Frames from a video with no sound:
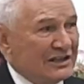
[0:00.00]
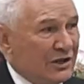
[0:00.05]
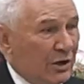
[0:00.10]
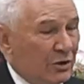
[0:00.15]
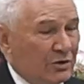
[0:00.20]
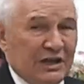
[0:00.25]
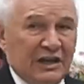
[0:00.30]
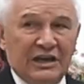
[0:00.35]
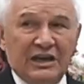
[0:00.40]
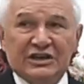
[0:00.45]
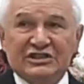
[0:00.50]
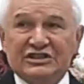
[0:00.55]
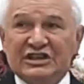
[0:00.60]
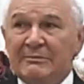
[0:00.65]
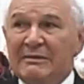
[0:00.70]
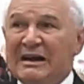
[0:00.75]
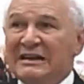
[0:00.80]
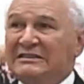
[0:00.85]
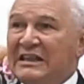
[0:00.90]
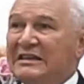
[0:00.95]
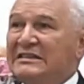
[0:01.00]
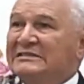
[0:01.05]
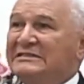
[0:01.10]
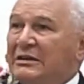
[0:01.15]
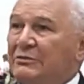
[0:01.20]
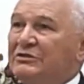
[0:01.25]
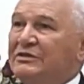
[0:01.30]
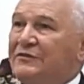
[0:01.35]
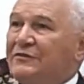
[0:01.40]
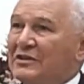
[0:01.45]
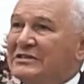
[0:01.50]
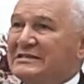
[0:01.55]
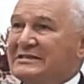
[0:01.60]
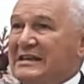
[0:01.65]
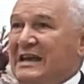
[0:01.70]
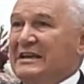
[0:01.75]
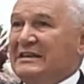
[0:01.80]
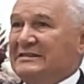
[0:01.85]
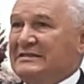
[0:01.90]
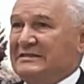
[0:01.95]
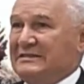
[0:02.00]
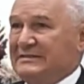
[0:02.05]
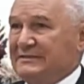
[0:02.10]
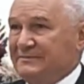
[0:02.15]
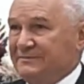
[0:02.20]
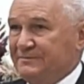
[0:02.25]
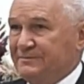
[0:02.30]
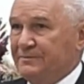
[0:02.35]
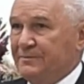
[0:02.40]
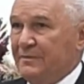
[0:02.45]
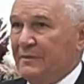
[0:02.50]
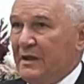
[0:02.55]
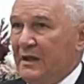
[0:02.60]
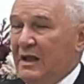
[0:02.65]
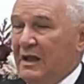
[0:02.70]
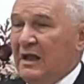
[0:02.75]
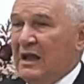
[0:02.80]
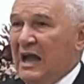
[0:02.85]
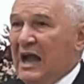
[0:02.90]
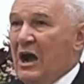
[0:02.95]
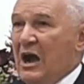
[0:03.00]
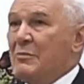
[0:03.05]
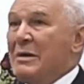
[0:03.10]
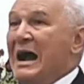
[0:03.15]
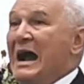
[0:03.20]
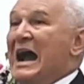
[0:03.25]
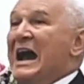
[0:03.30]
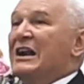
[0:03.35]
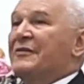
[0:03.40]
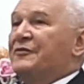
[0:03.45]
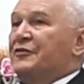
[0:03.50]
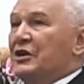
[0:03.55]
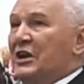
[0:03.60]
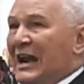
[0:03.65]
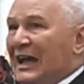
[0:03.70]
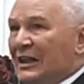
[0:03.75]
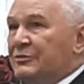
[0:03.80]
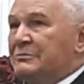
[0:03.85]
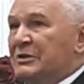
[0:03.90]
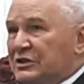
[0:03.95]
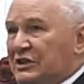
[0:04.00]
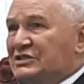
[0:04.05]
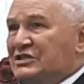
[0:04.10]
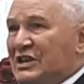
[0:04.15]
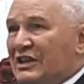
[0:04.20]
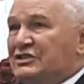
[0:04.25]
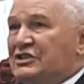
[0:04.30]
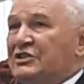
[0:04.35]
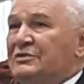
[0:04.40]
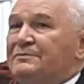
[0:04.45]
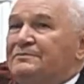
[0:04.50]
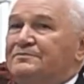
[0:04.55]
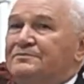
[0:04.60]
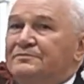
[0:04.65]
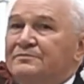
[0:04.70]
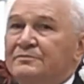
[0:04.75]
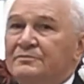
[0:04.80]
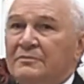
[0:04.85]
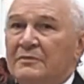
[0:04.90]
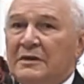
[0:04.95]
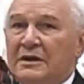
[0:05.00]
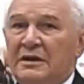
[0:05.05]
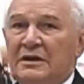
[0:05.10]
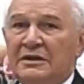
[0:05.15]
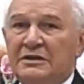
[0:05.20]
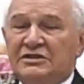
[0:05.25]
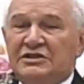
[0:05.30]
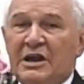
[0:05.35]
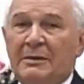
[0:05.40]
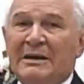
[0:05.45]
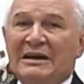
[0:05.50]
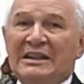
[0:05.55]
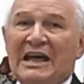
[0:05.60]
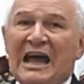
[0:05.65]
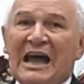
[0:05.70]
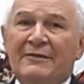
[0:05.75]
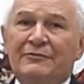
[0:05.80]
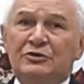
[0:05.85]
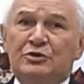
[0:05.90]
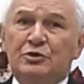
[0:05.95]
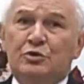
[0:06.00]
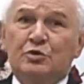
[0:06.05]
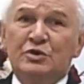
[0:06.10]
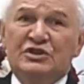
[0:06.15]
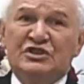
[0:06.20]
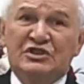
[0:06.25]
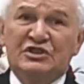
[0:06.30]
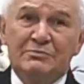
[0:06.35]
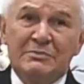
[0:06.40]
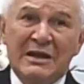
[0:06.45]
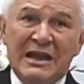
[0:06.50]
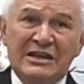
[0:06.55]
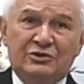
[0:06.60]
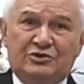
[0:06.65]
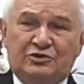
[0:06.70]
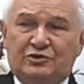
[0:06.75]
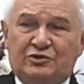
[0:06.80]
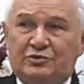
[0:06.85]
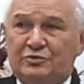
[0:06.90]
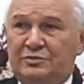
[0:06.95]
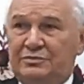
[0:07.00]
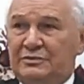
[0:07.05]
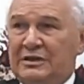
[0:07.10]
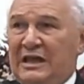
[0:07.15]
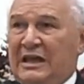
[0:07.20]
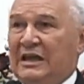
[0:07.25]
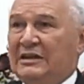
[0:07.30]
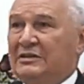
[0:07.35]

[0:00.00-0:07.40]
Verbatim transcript: But now there is a detail that I, I would like to call your attention to. There is a tree in the middle of the garden called